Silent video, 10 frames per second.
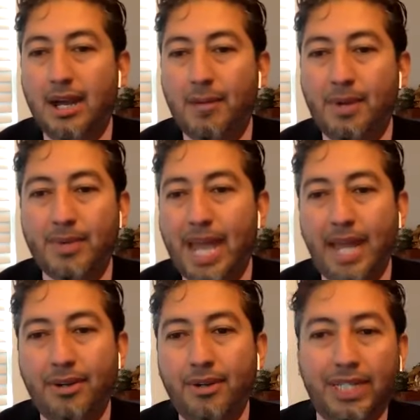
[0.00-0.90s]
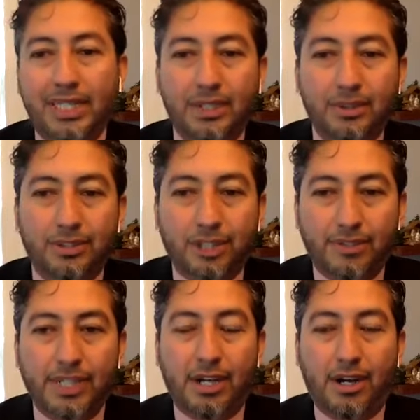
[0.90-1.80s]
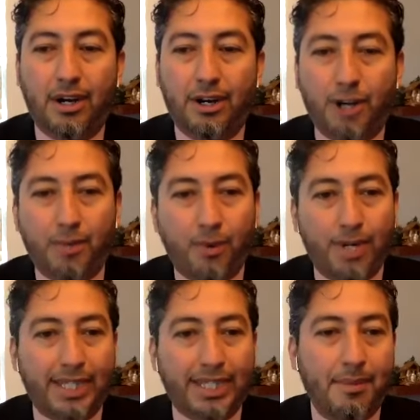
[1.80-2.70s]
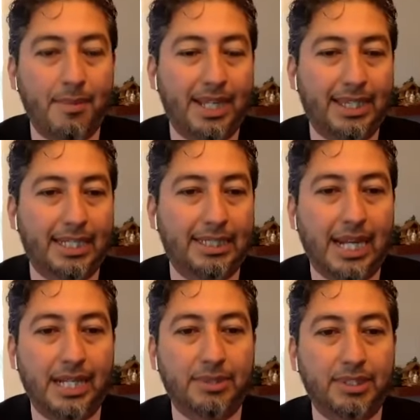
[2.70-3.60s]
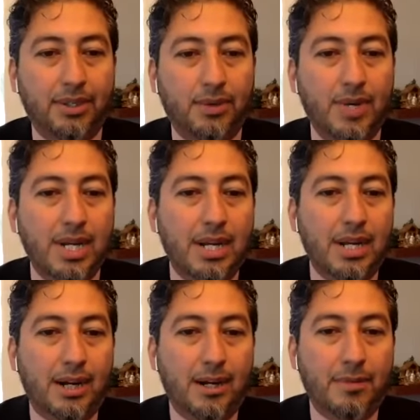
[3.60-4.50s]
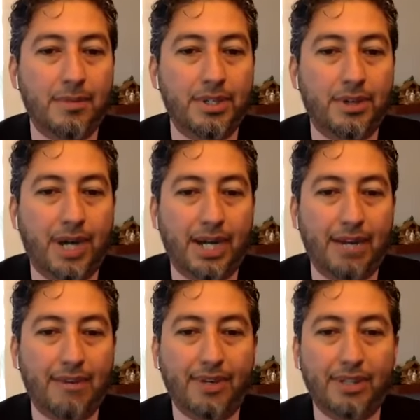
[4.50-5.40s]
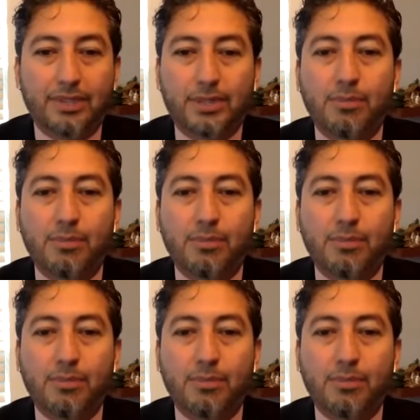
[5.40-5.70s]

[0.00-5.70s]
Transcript: um, and we had no Latinos serving on our board at that at that time. So, uh, you know, I, I felt it